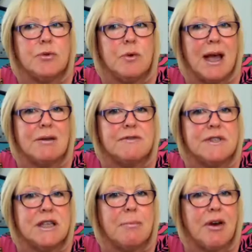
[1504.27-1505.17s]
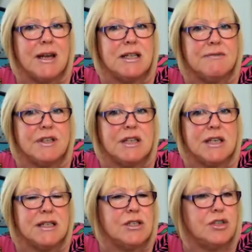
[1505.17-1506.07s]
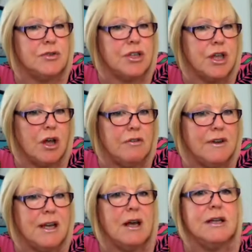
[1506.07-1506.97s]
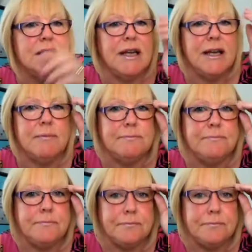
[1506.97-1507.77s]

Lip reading: and school out of summer activities due to the COVID-19.